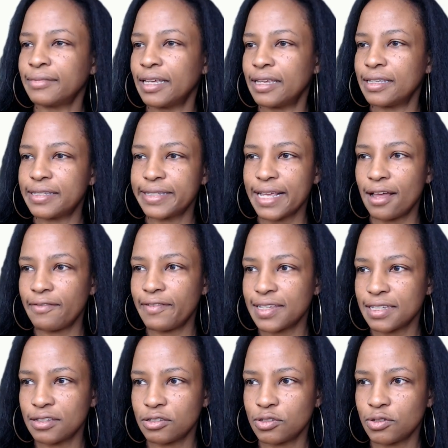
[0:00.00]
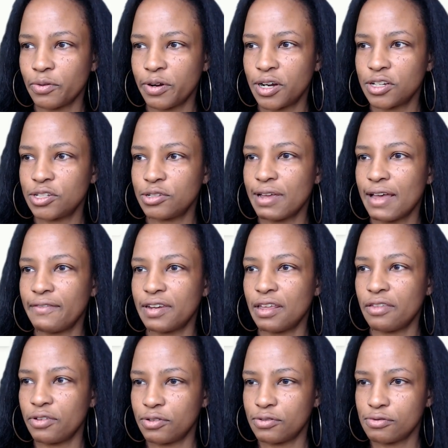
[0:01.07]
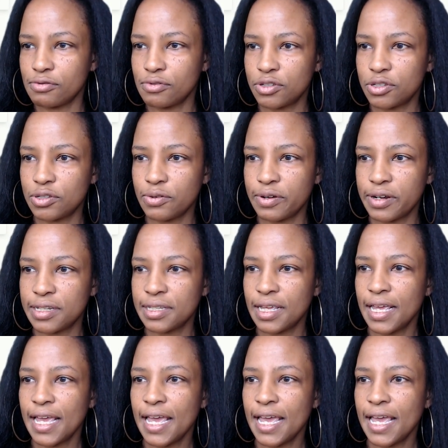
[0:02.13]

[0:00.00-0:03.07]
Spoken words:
itself as a source. You have another Google source.